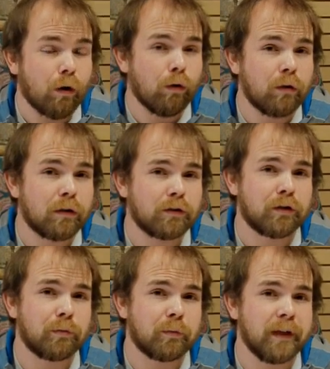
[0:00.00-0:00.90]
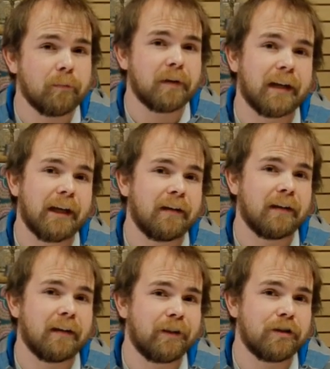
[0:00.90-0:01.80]
or to reap
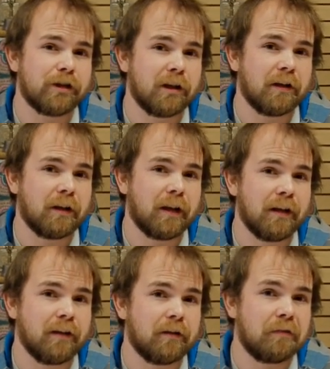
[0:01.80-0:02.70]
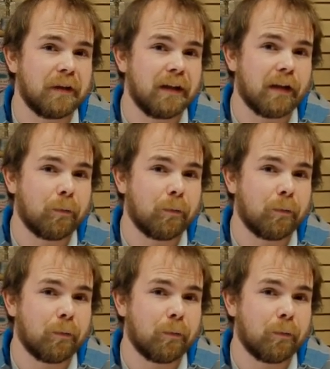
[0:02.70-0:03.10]
latent energy in the